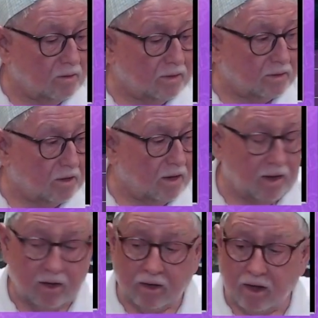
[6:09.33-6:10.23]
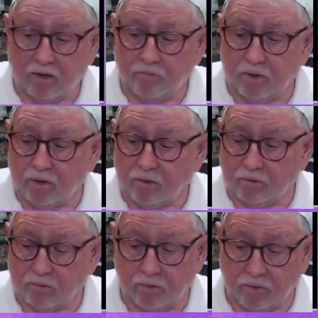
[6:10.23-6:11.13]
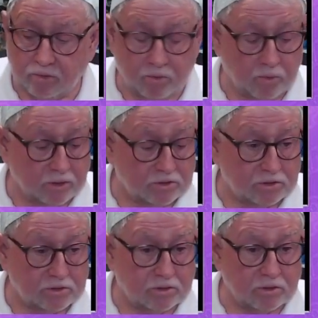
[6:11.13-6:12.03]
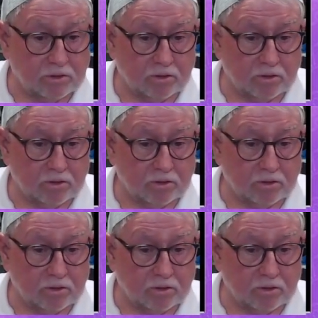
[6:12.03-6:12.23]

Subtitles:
that Diane gave me. Where are the wedges?